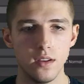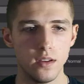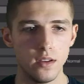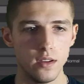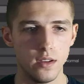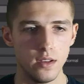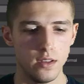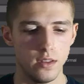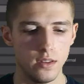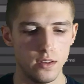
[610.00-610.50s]

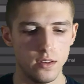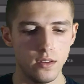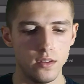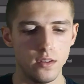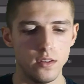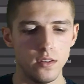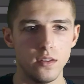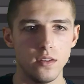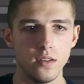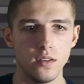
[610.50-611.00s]
and
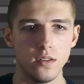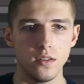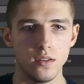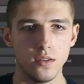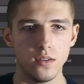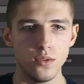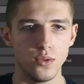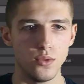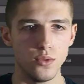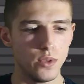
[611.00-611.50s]

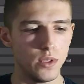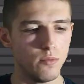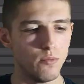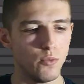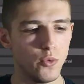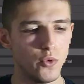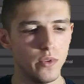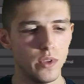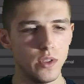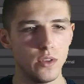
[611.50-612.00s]
we will
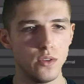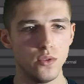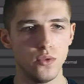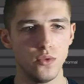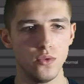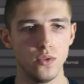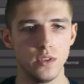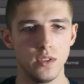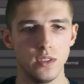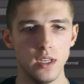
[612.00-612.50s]
move it
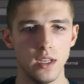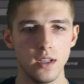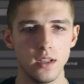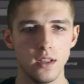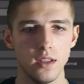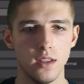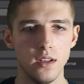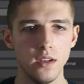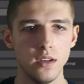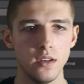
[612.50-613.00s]
to the
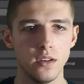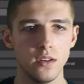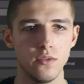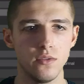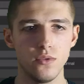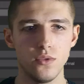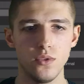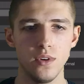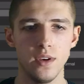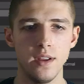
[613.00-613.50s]
second layer
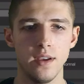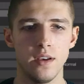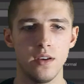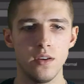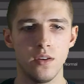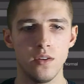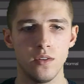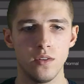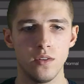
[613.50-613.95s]
for now.